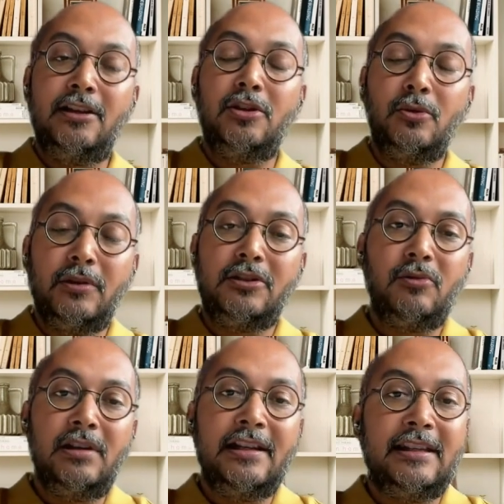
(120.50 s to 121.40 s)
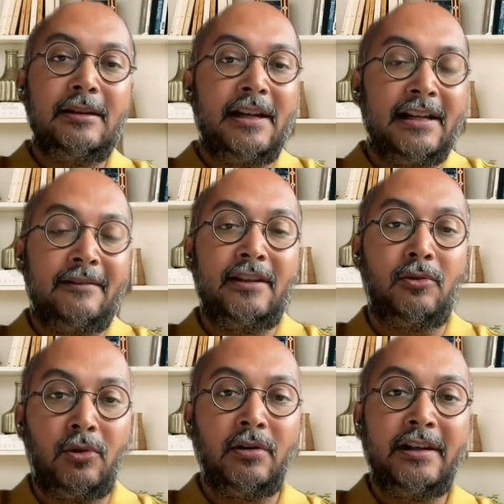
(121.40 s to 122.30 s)
individually they might have
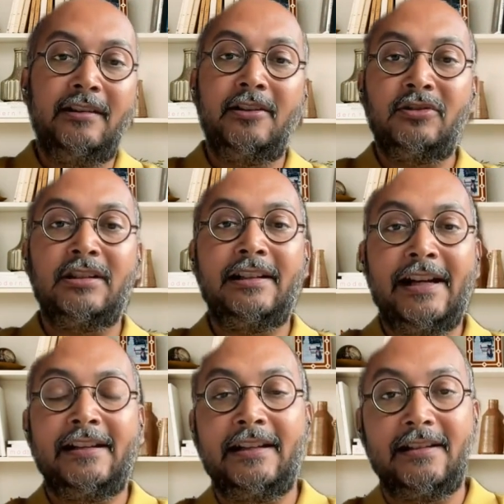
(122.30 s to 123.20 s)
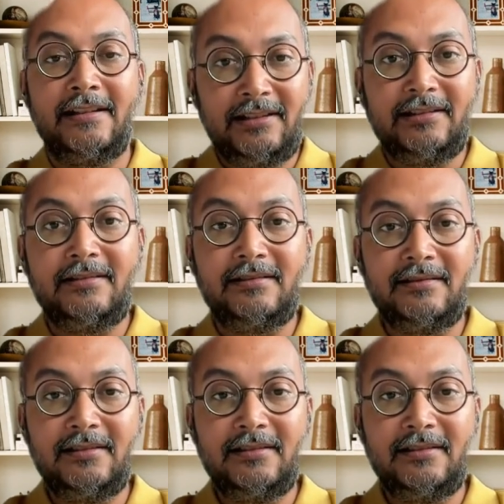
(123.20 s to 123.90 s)
their own idiosyncratic risk,